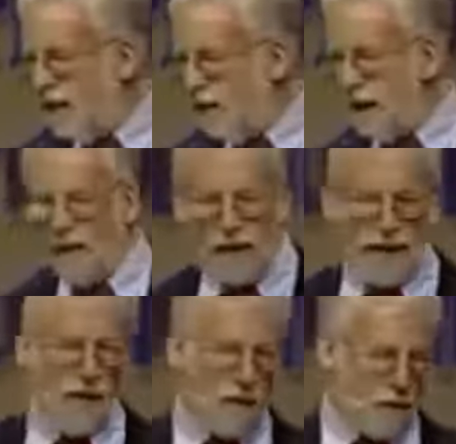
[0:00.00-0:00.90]
whatever
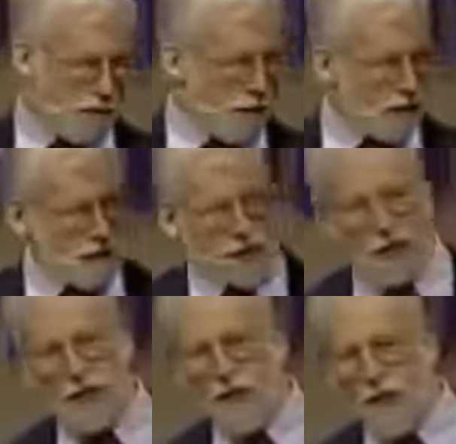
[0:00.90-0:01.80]
you are
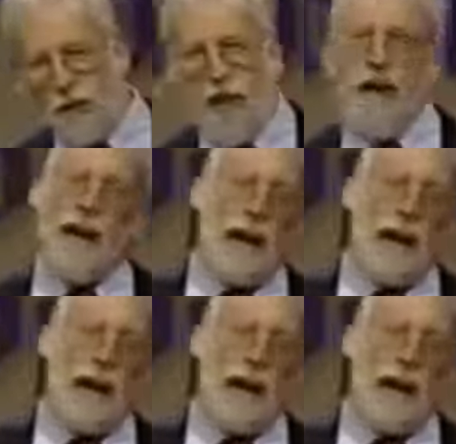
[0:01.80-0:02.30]
supposed to do.